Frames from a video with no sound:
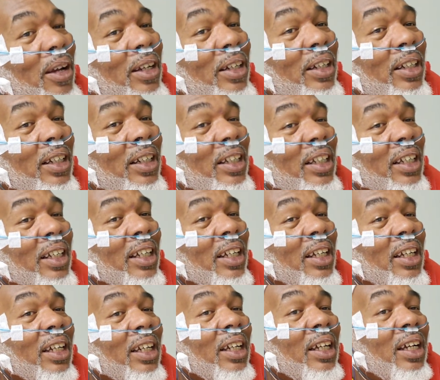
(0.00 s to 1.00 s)
it.
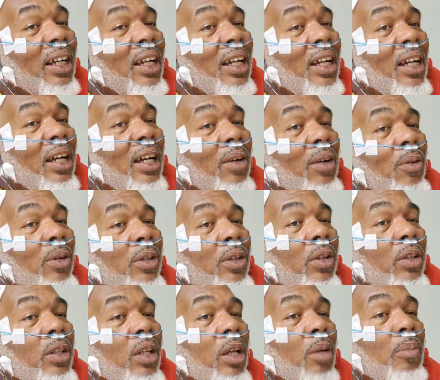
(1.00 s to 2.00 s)
Uh, what do you
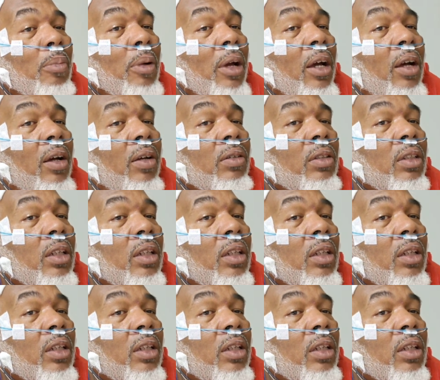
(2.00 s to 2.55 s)
think about.